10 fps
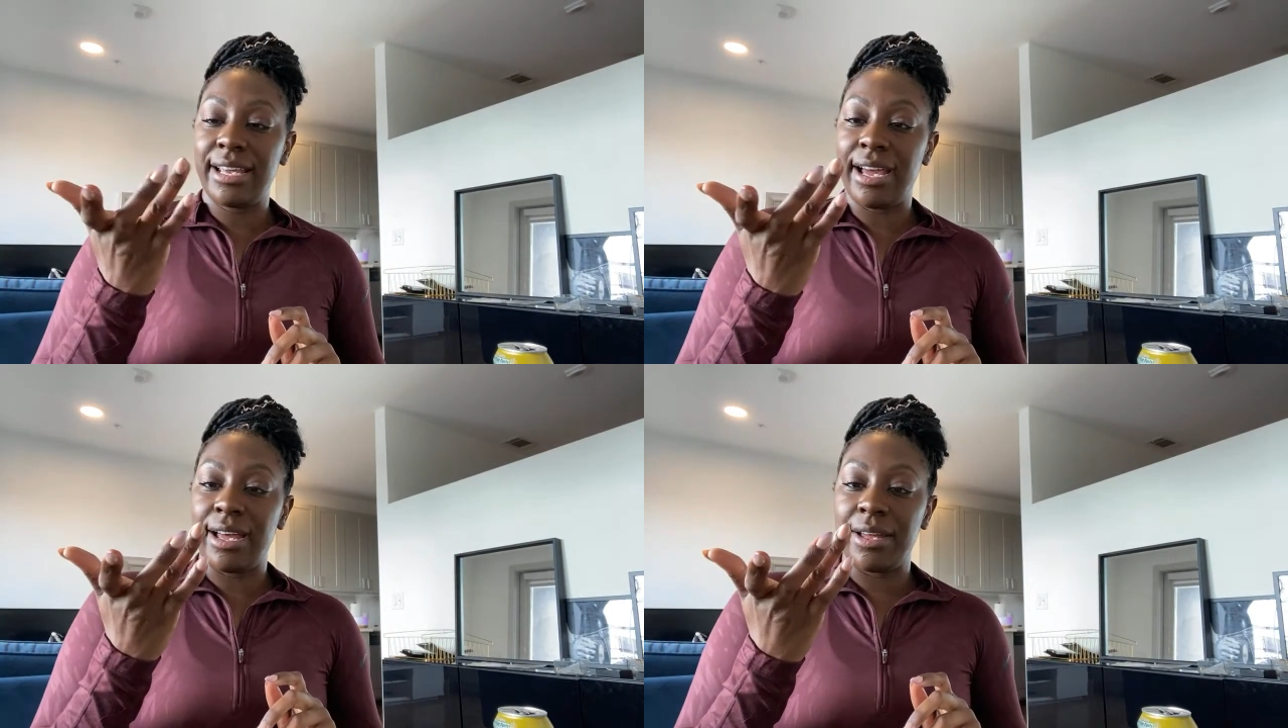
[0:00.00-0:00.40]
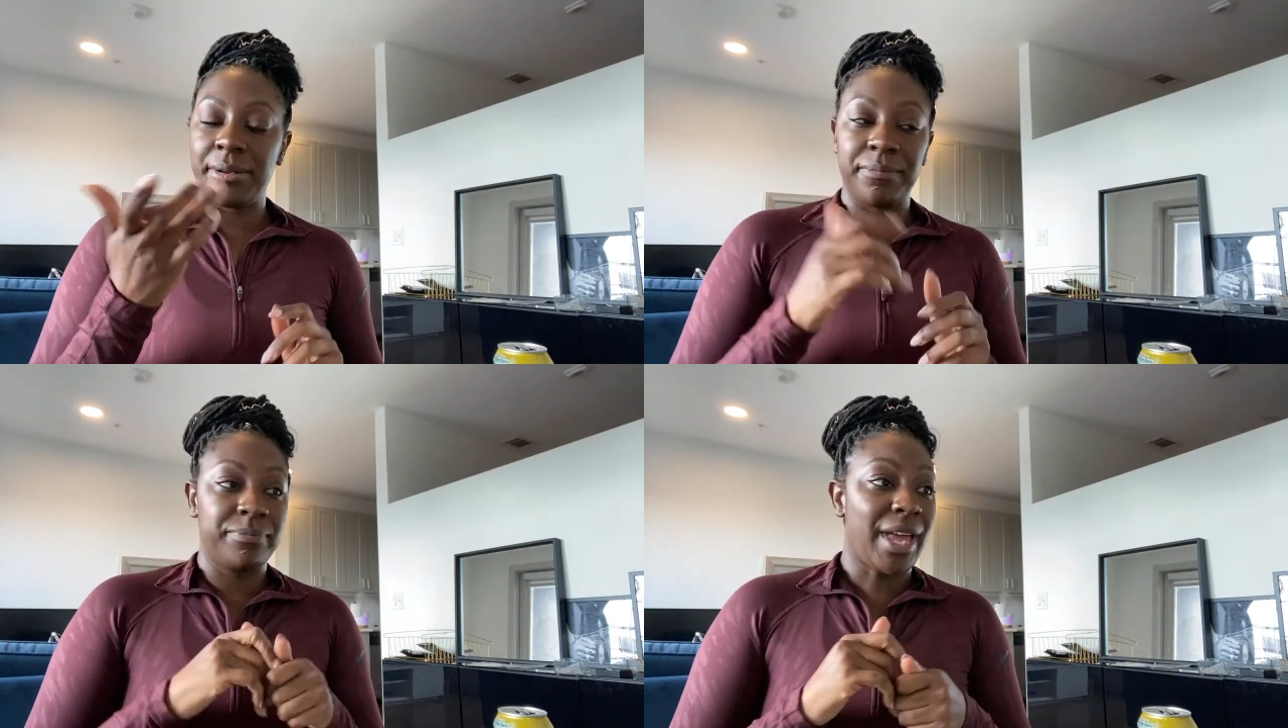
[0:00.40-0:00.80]

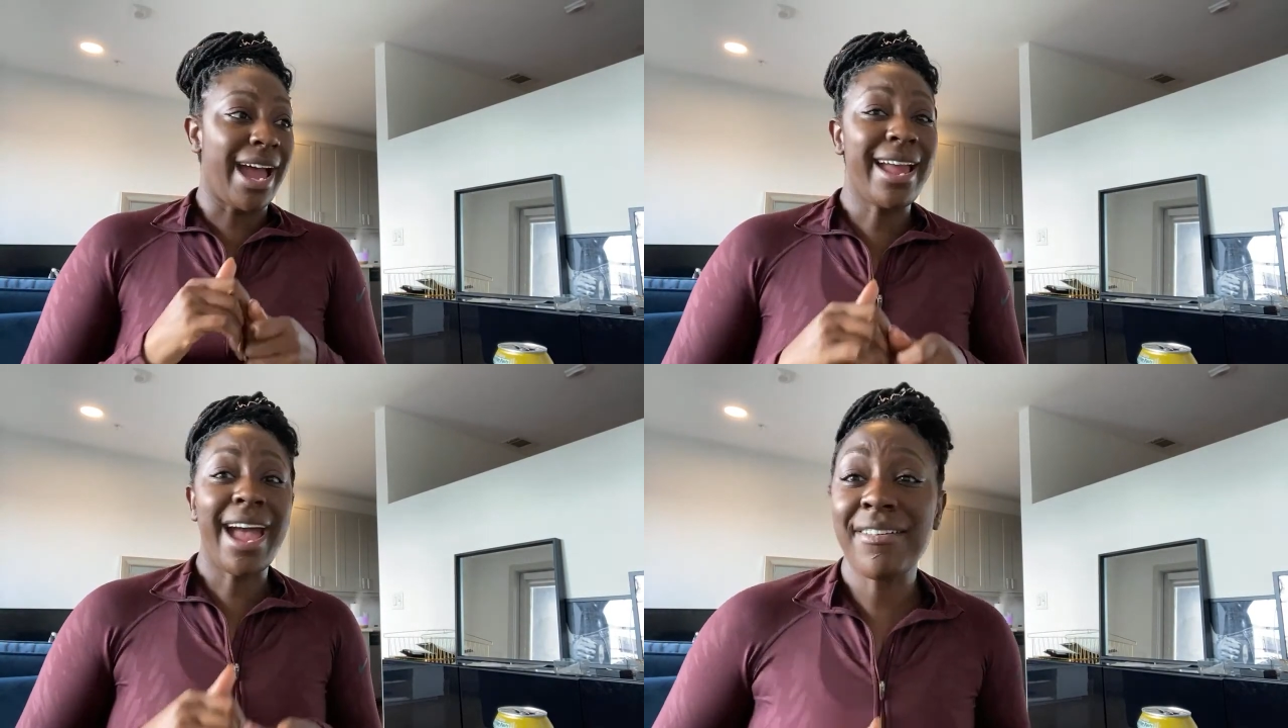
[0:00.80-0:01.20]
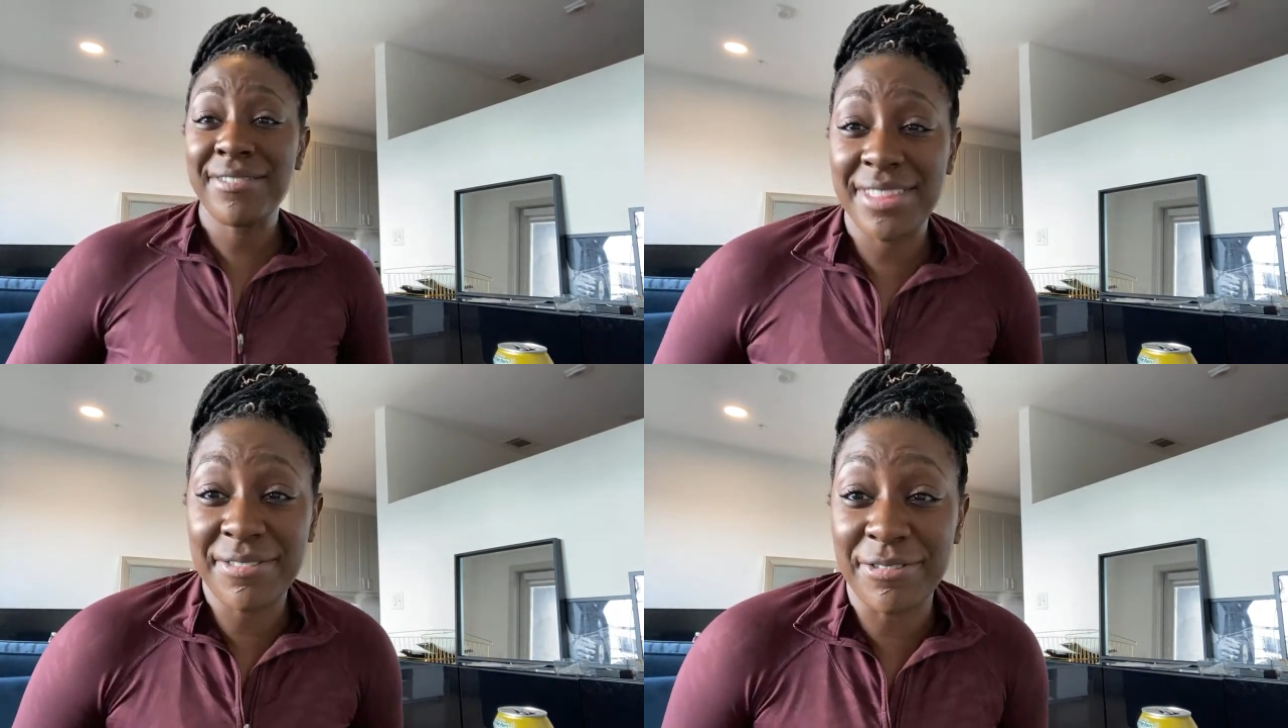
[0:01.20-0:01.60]
I
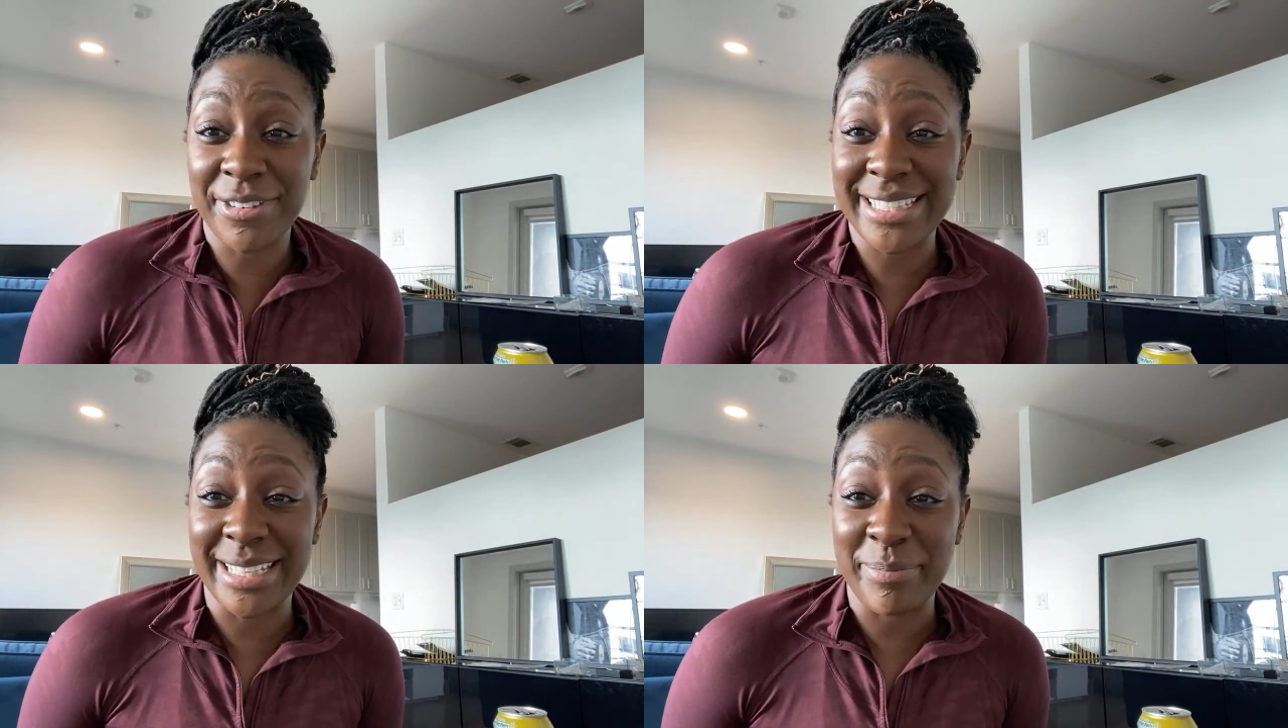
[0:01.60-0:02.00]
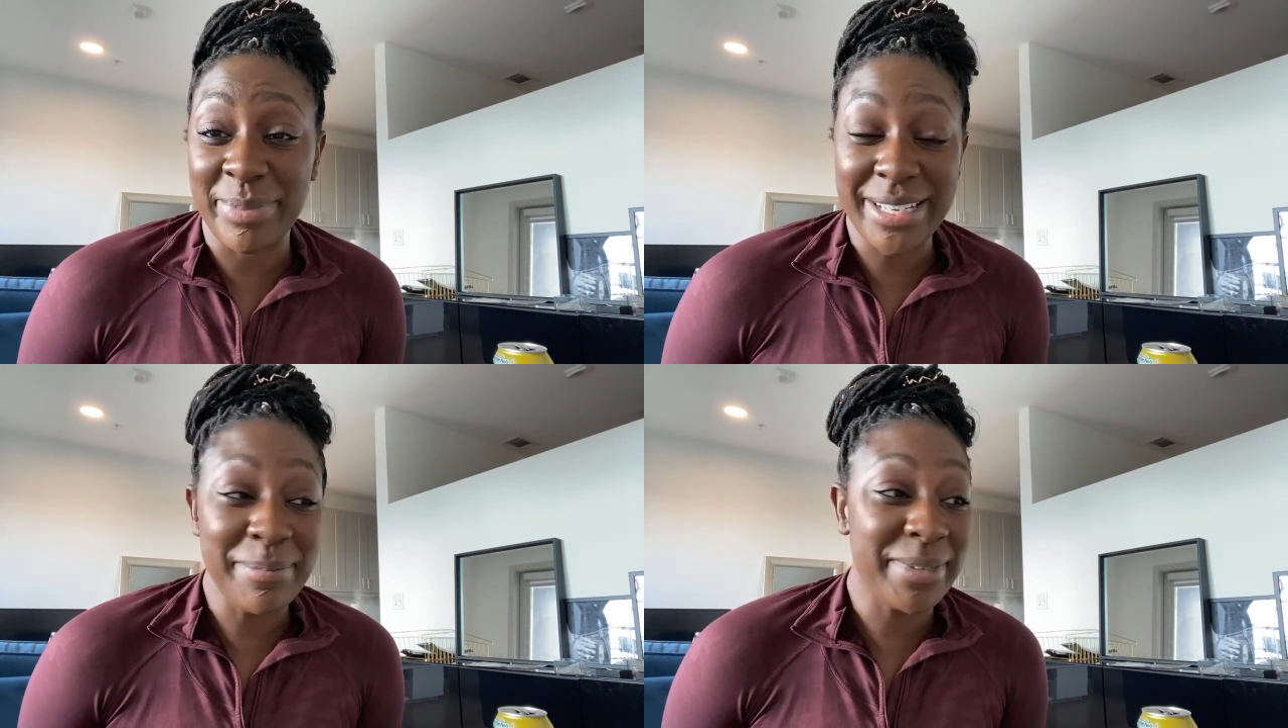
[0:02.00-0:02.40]
have the free
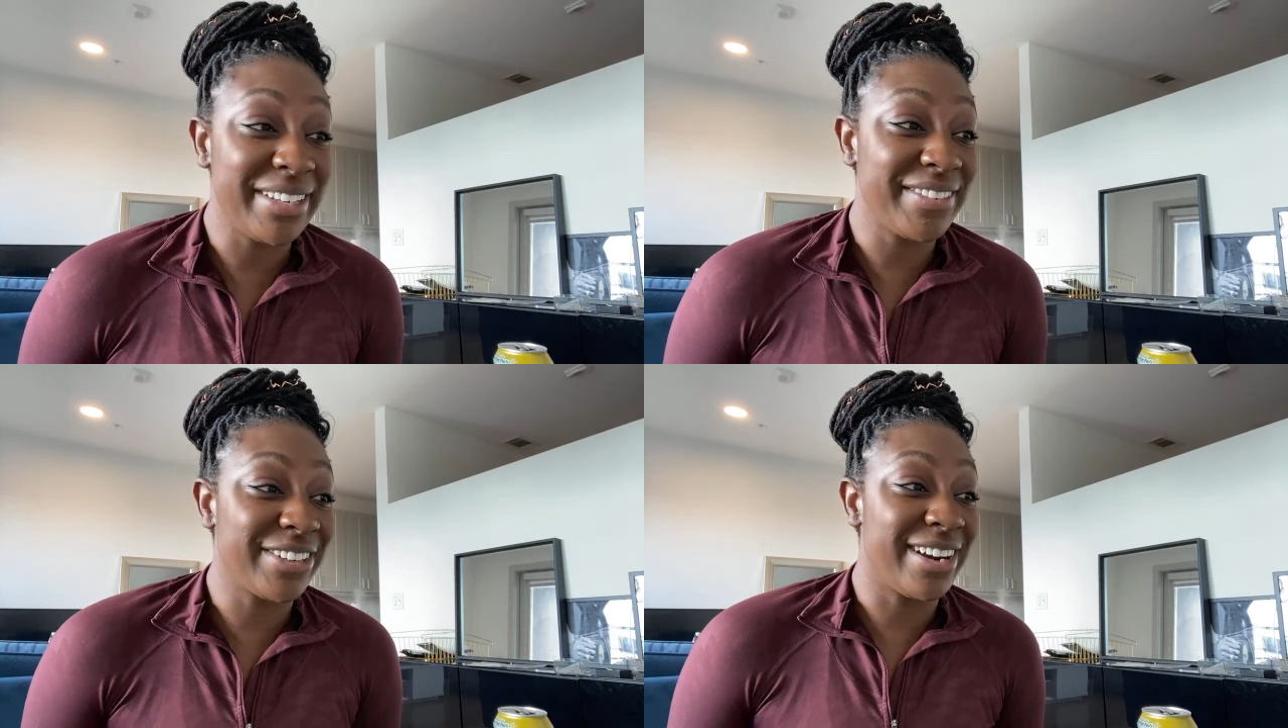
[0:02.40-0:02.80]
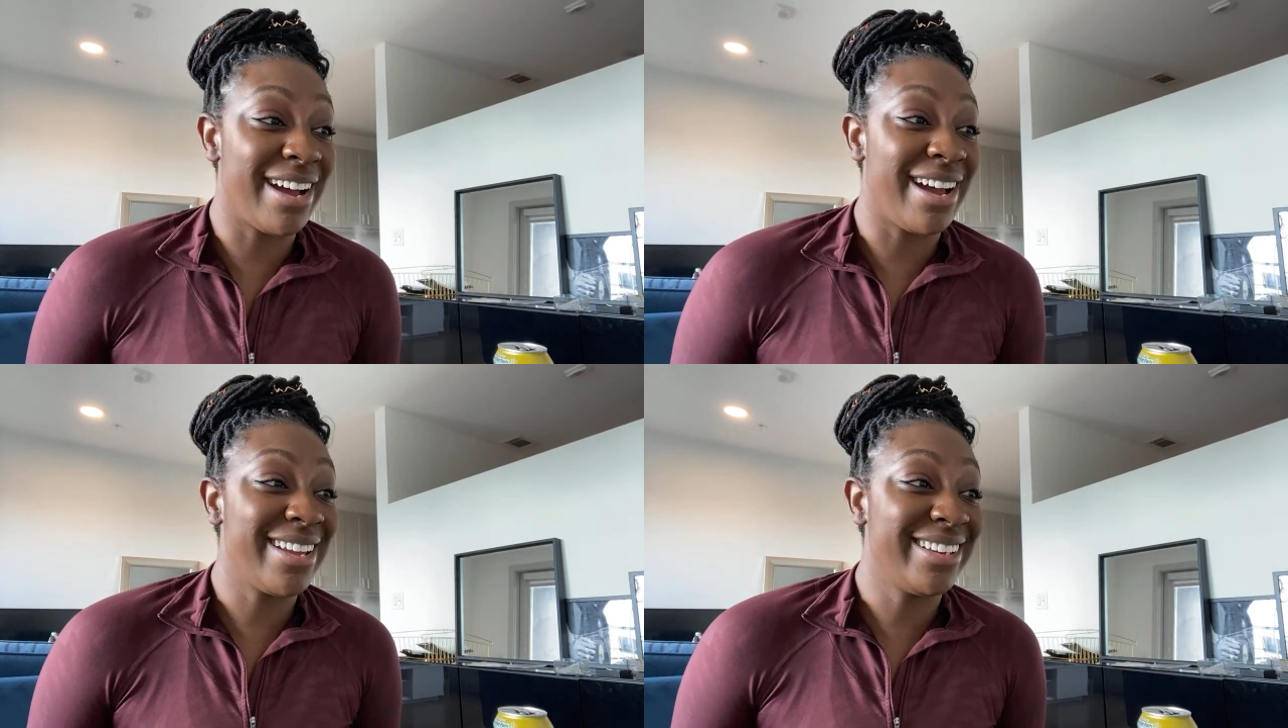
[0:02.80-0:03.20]
template, believe it or
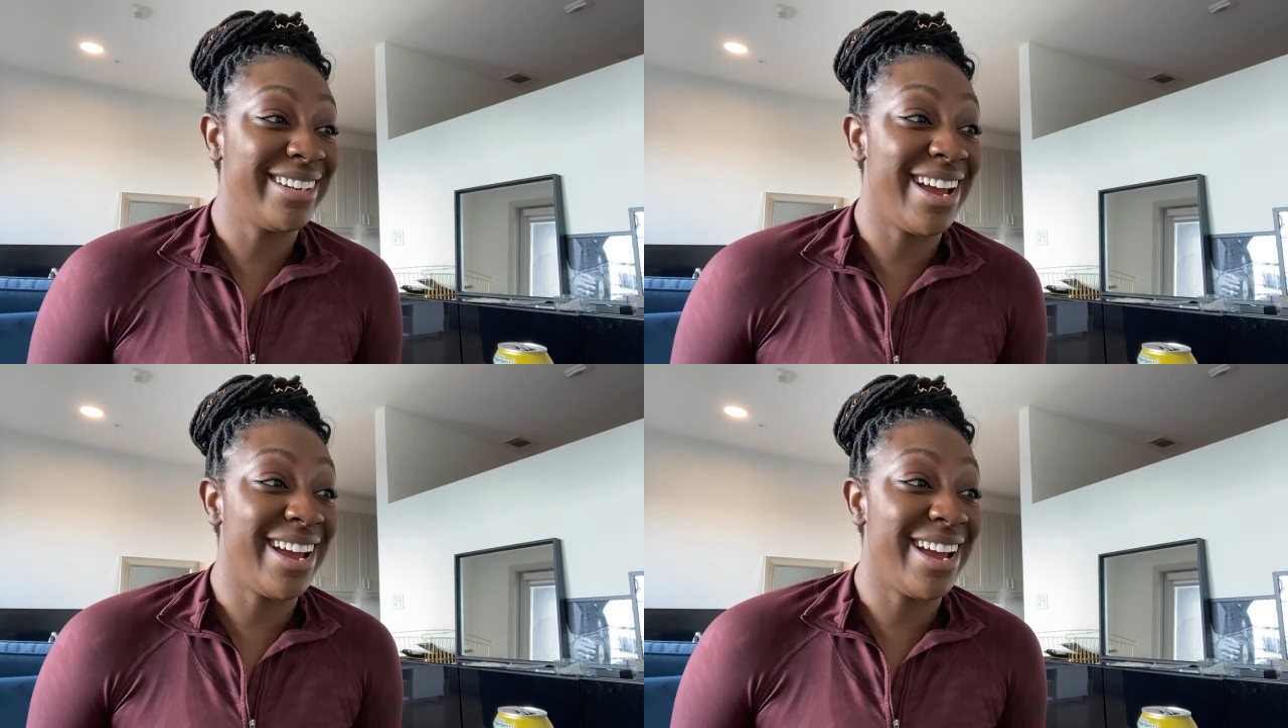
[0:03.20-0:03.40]
not.